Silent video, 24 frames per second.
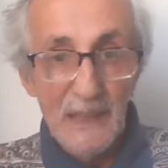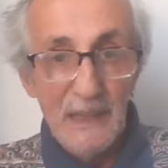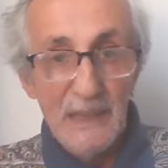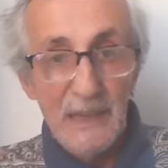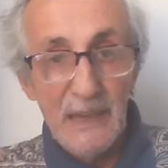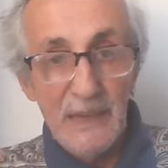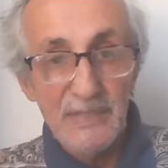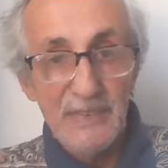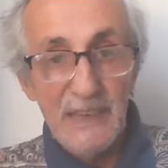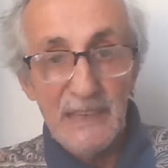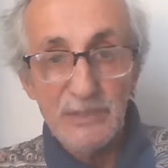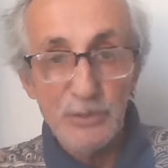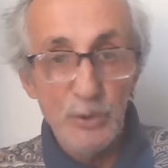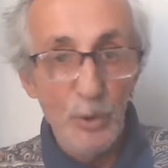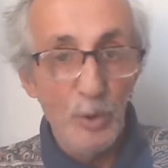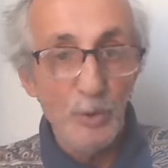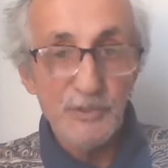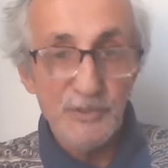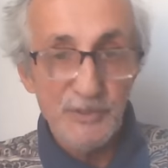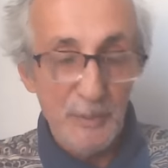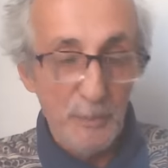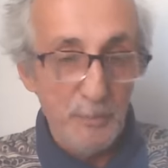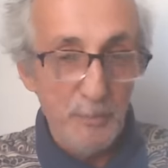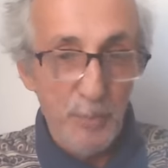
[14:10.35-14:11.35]
and they don't
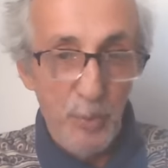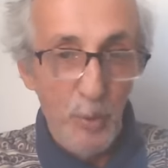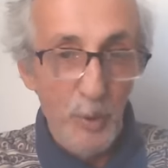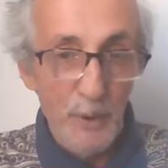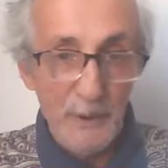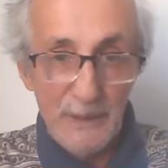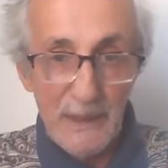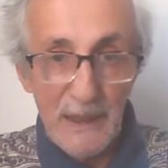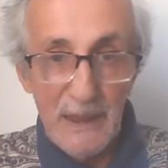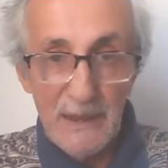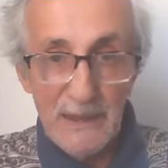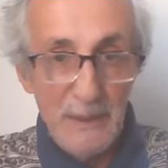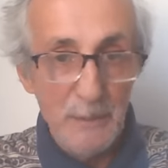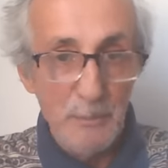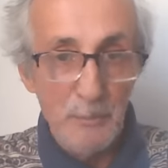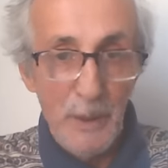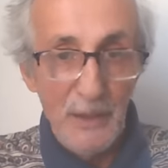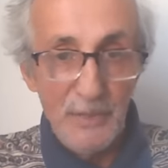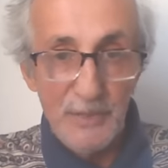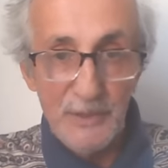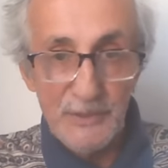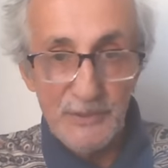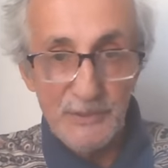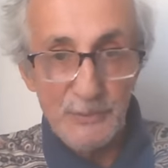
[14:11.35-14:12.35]
support any
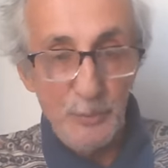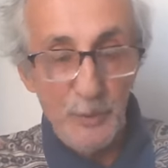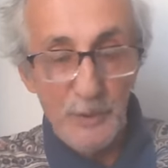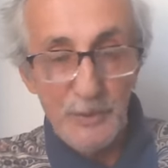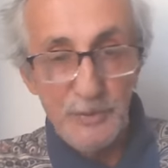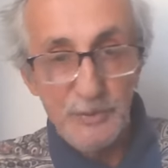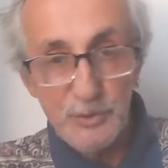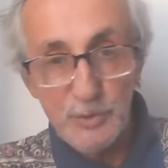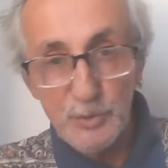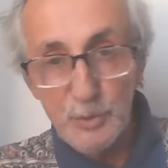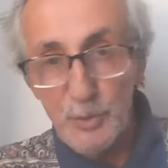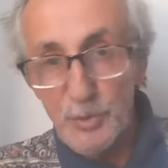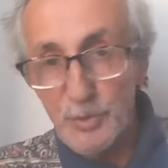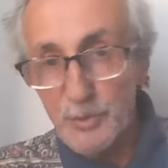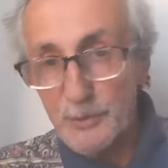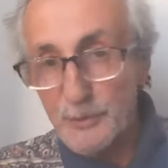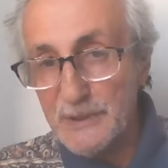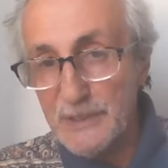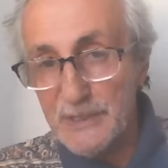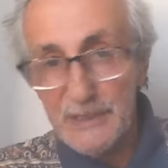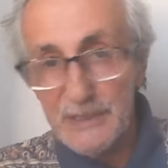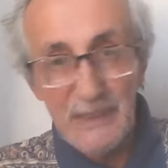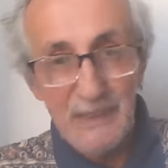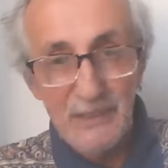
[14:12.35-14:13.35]
mothers with two,
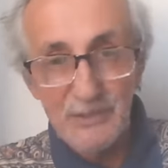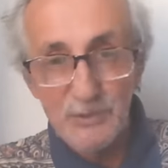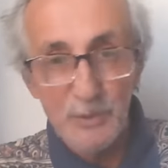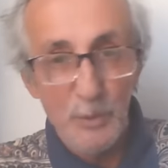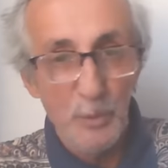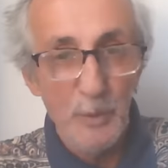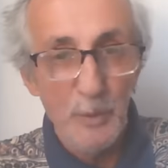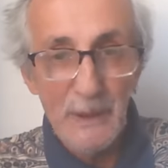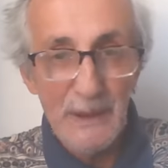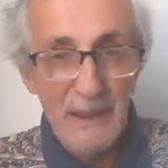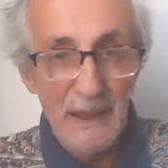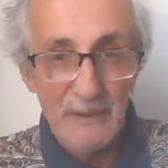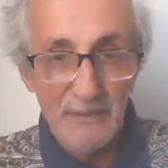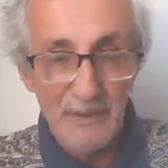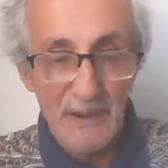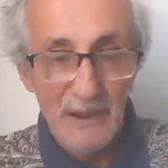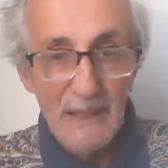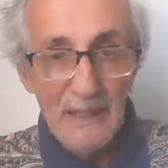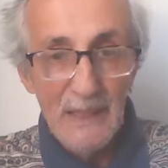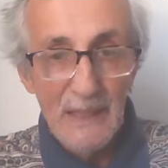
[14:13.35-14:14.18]
three kids or whatever.